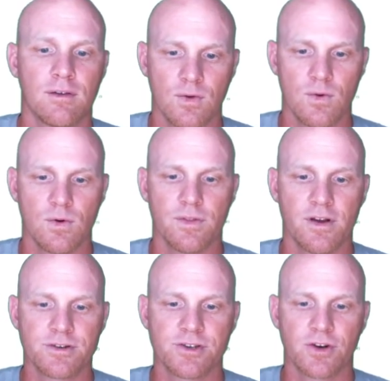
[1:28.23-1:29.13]
Cool, and
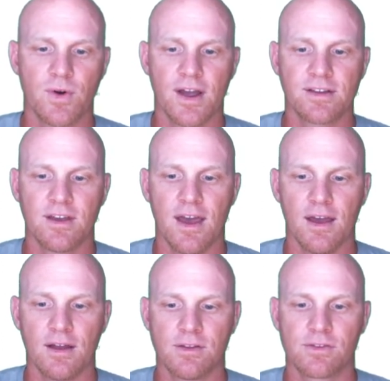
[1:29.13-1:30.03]
there's your correct
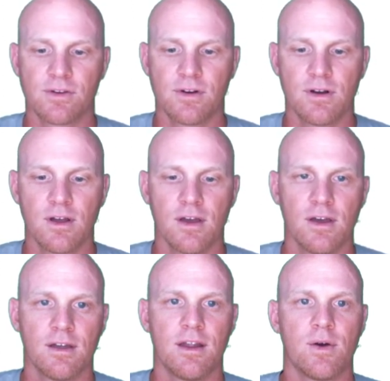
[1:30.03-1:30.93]
answer.
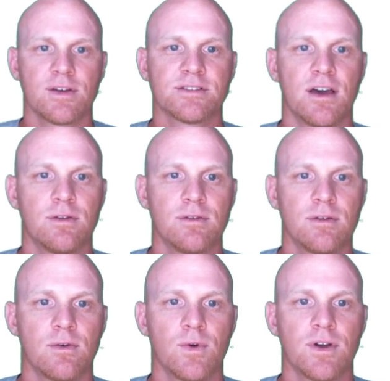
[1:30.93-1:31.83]
Now I said
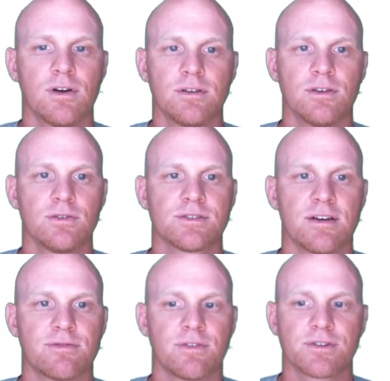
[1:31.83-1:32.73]
we couldn't use
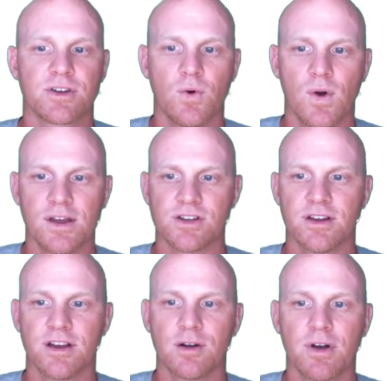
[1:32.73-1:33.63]
that first equation
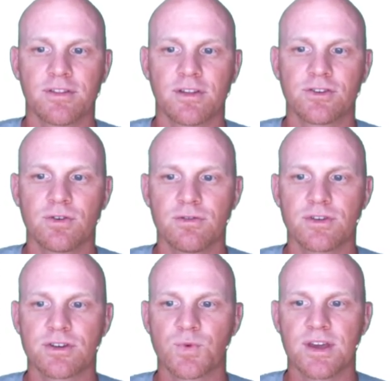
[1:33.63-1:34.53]
here, but the truth
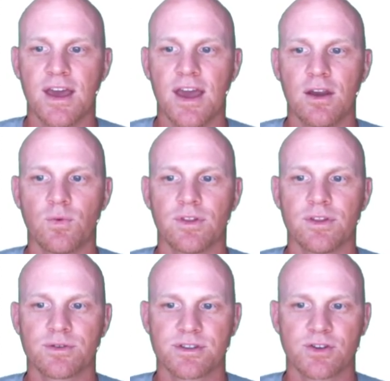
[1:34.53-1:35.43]
is we can really
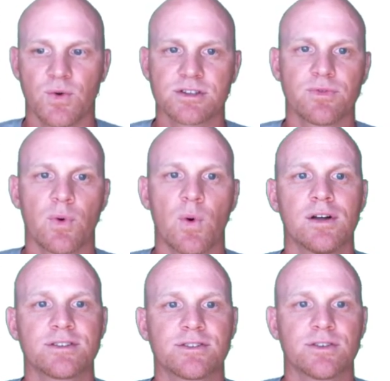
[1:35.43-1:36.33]
use this equation if we
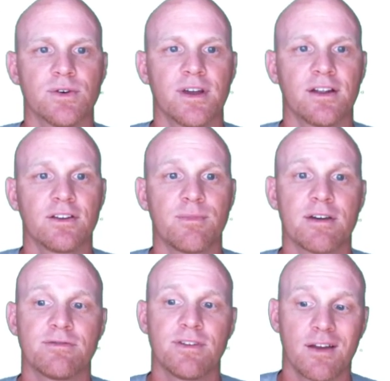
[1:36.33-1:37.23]
want to, and again, it's my
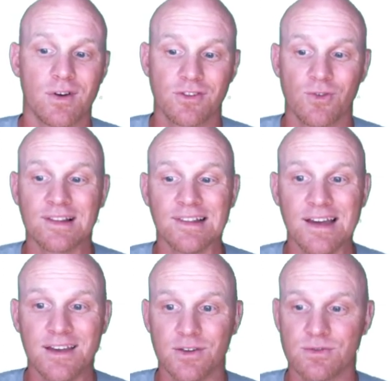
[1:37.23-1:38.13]
favorite, so I
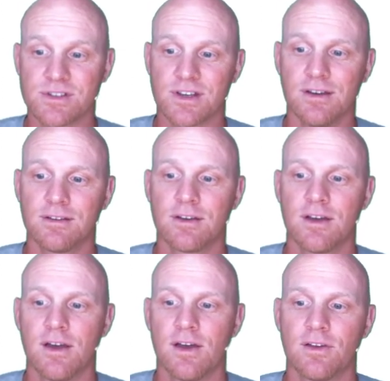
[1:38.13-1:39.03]
like using it.
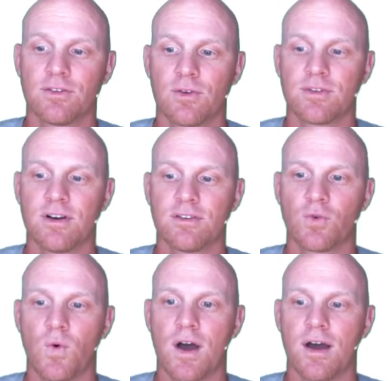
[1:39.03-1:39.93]
So delta
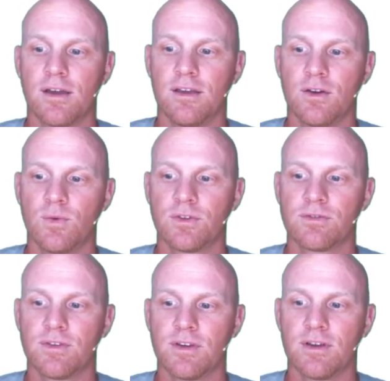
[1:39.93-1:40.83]
y equals
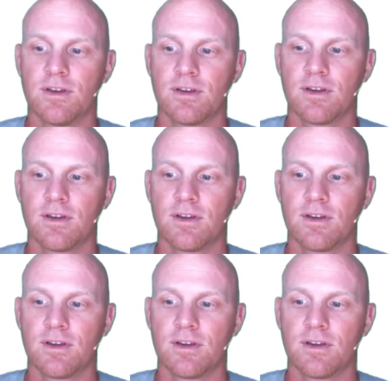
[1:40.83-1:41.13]
v